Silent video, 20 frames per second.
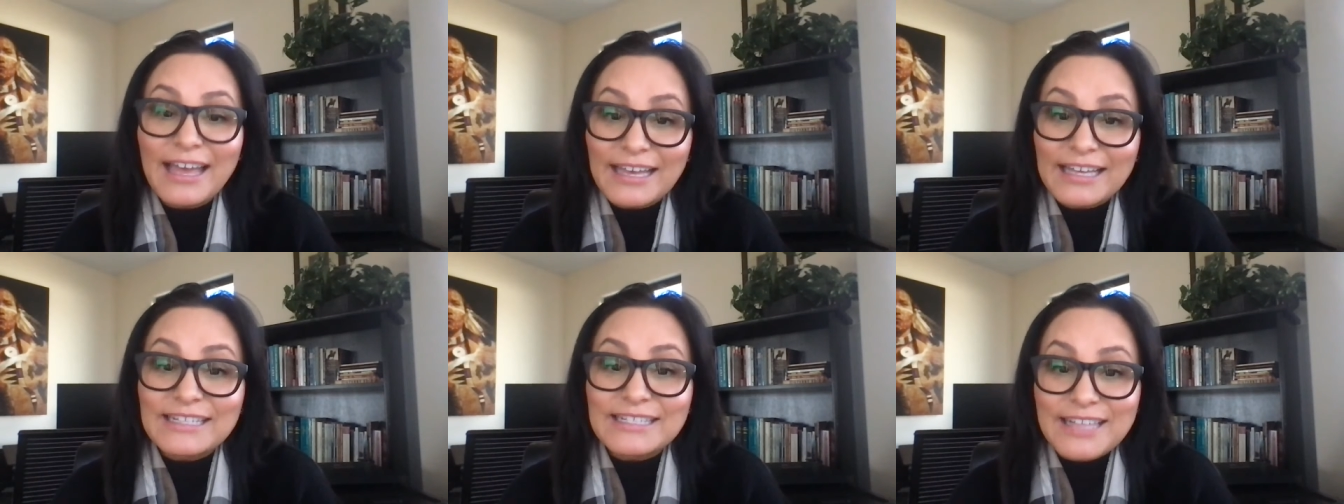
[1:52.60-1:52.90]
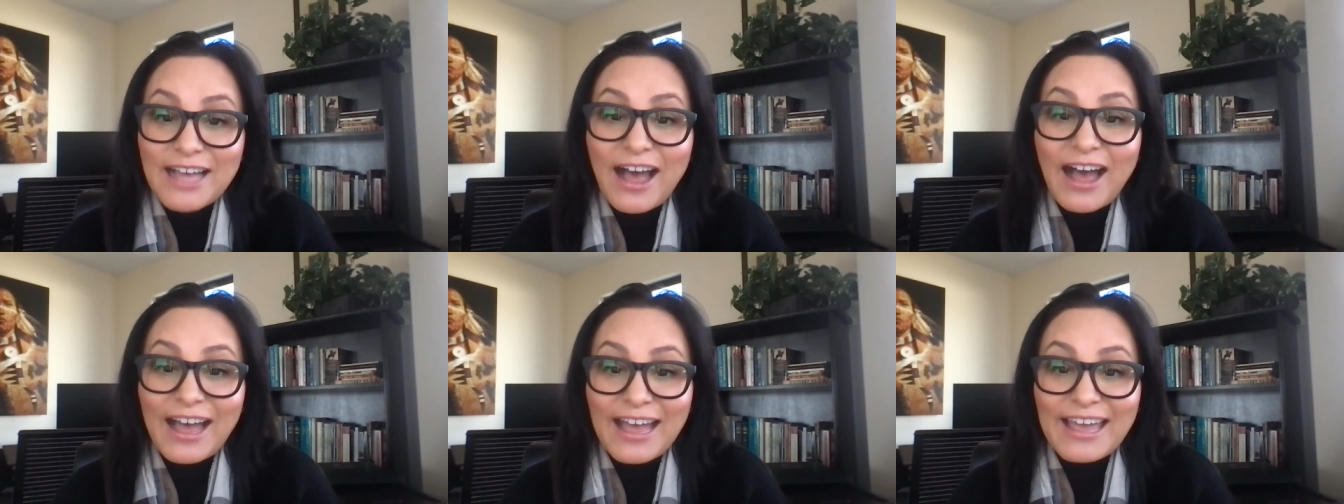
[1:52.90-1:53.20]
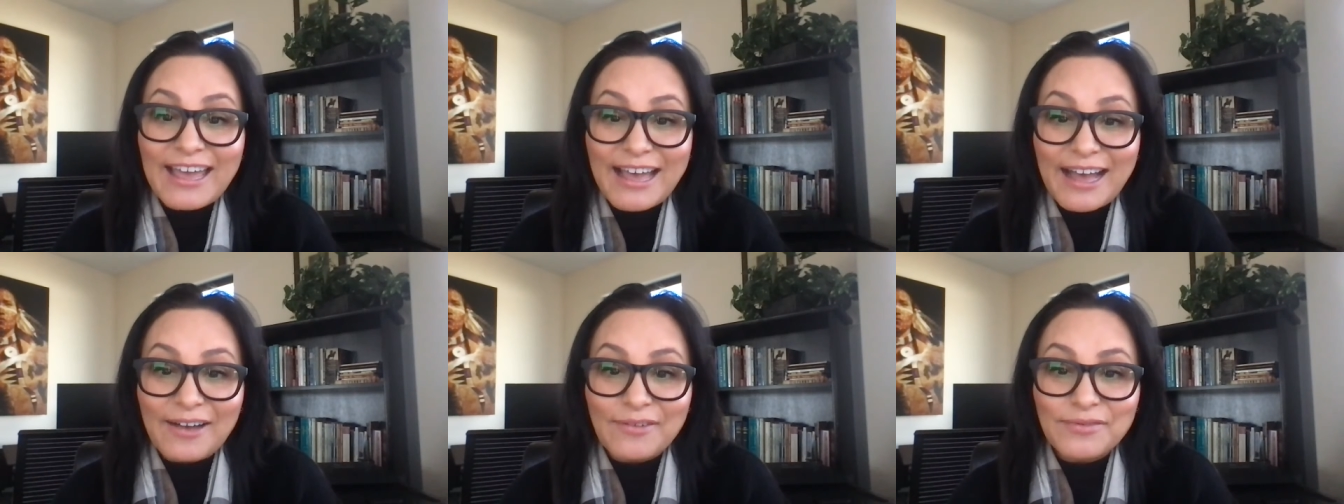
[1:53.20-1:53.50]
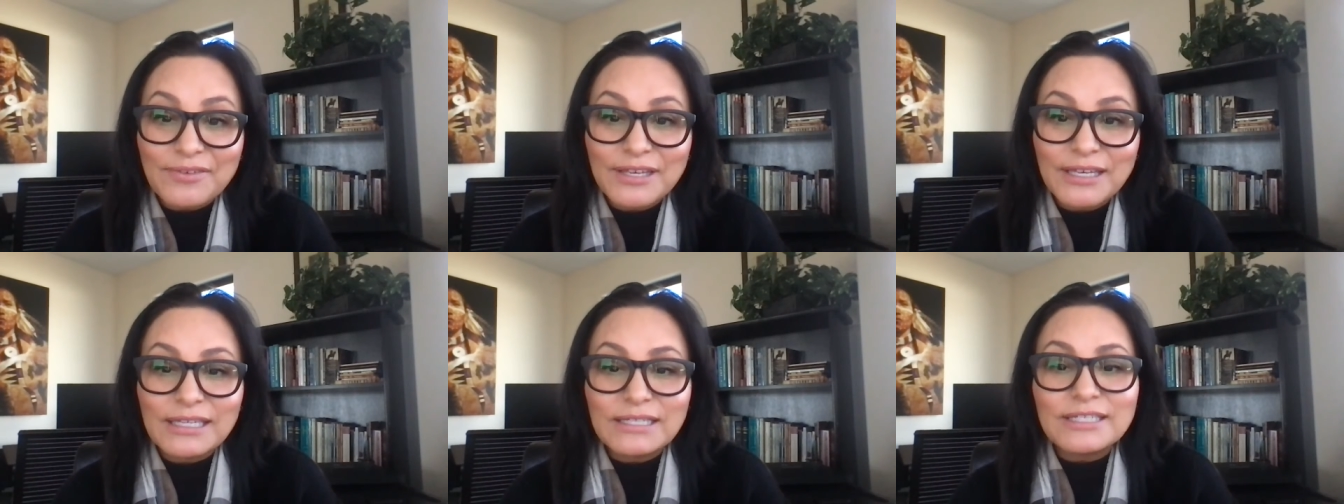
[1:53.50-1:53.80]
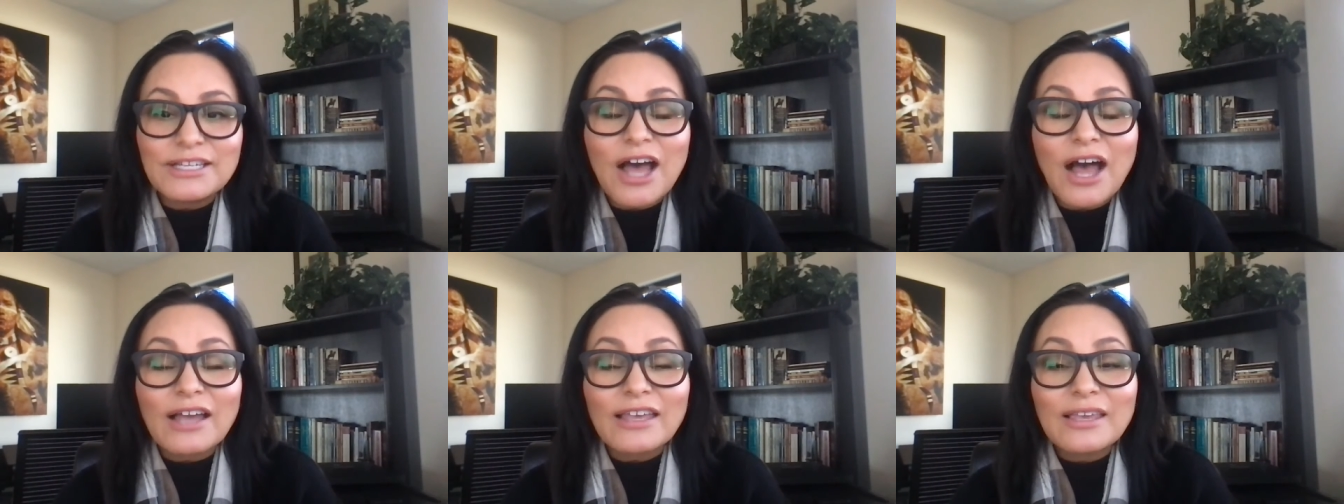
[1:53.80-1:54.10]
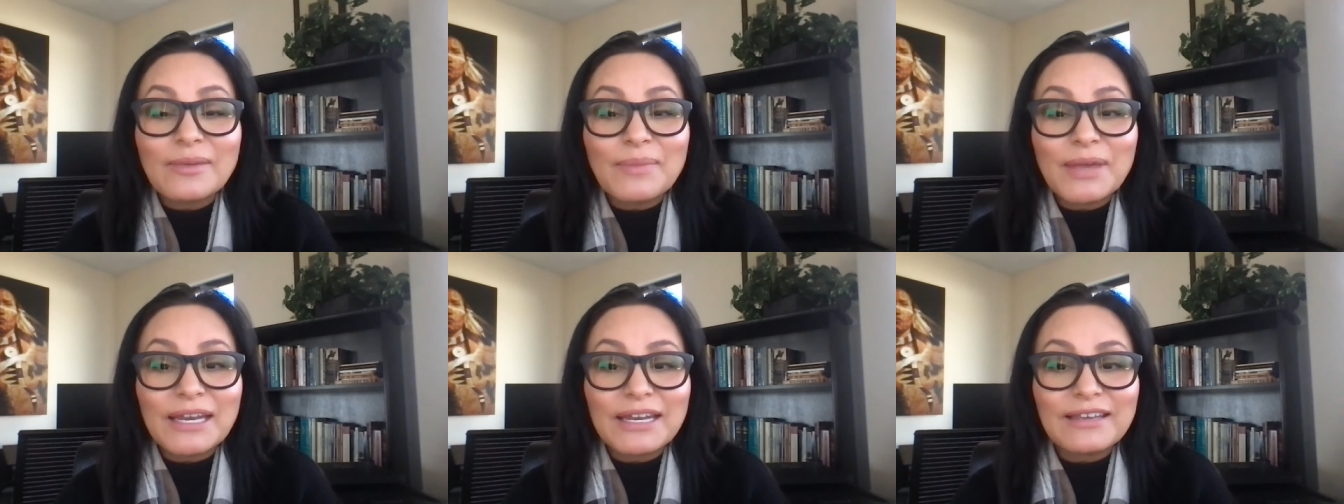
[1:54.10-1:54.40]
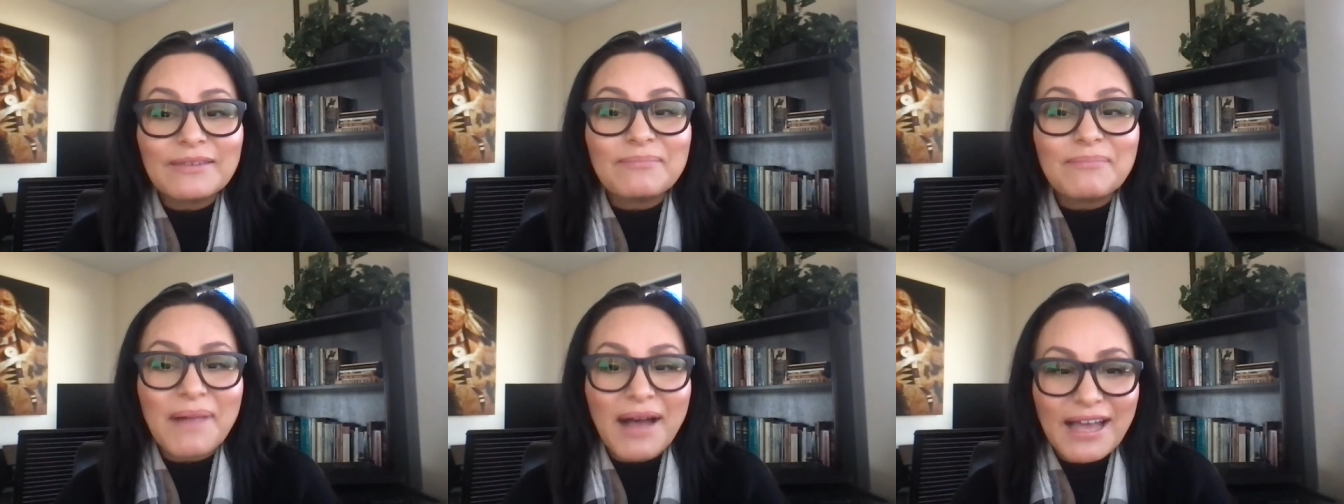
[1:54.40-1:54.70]
as I have in
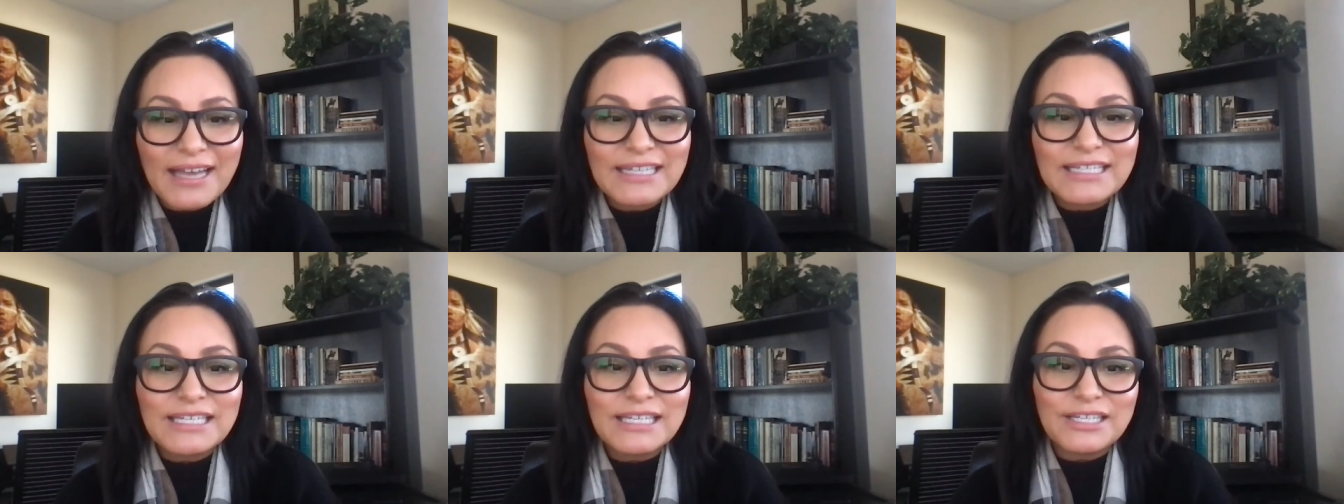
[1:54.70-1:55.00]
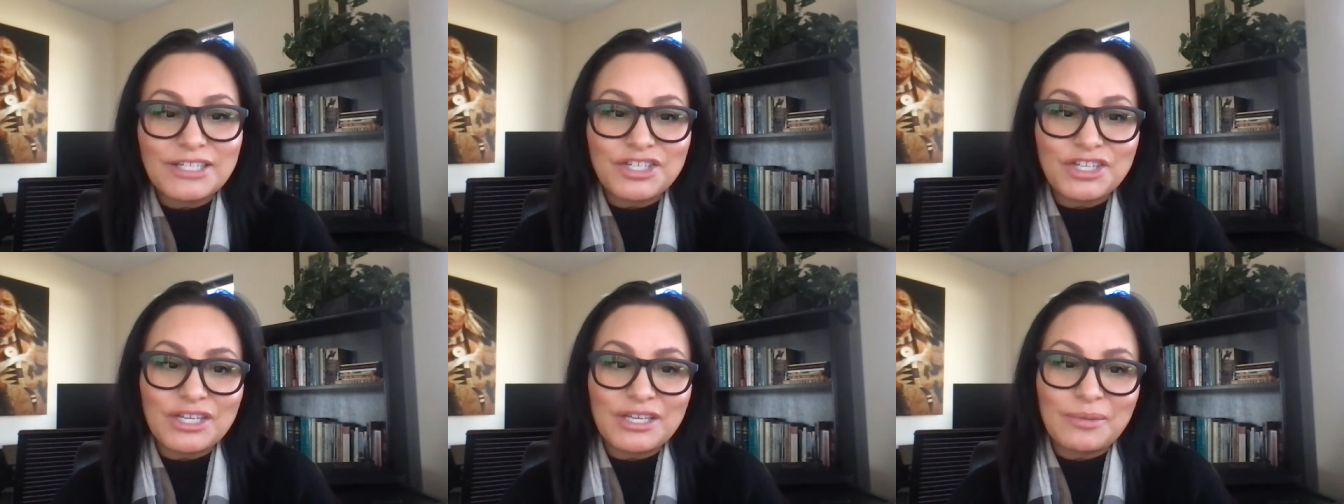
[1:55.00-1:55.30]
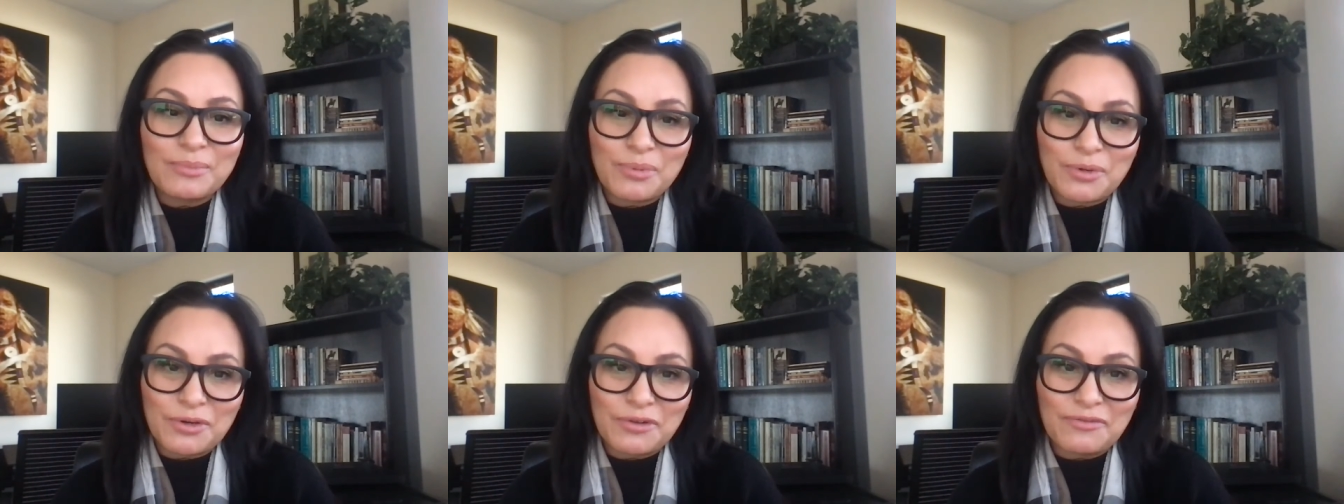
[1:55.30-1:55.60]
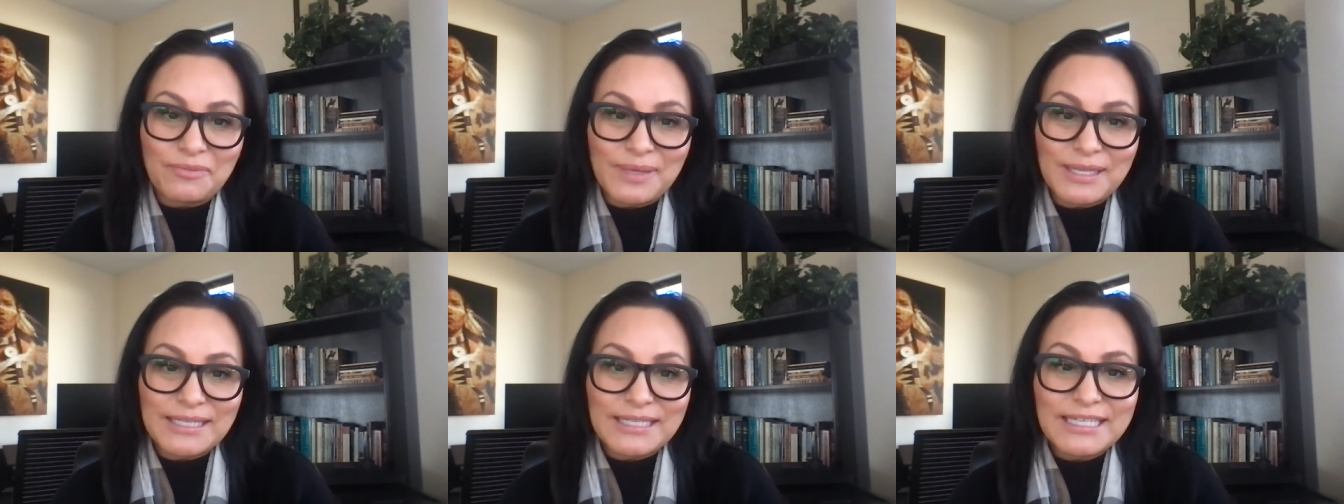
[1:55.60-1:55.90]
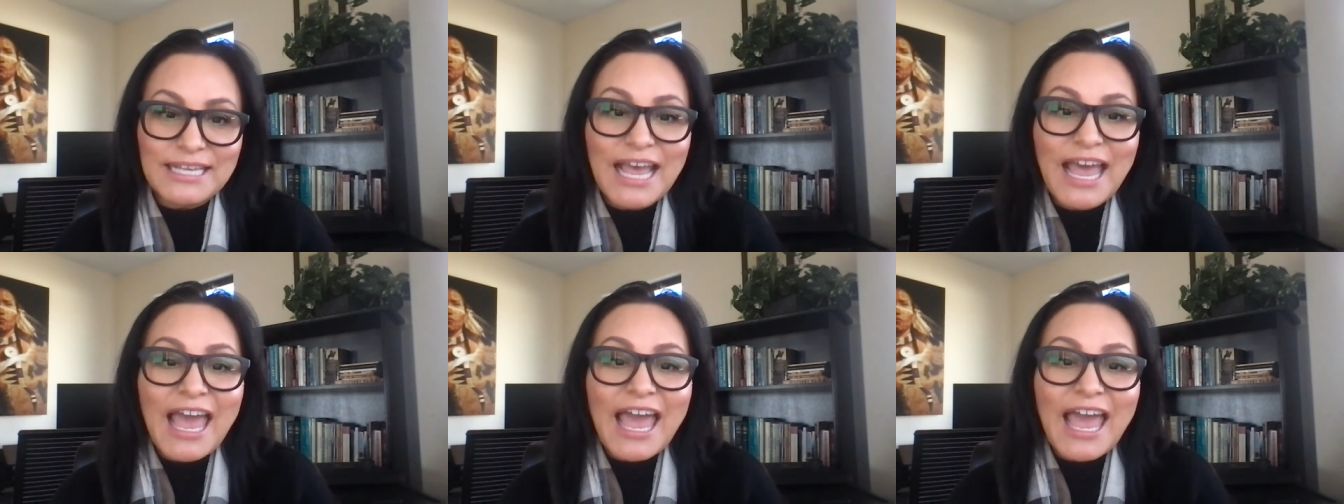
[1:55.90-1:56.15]
documenting my teaching improvements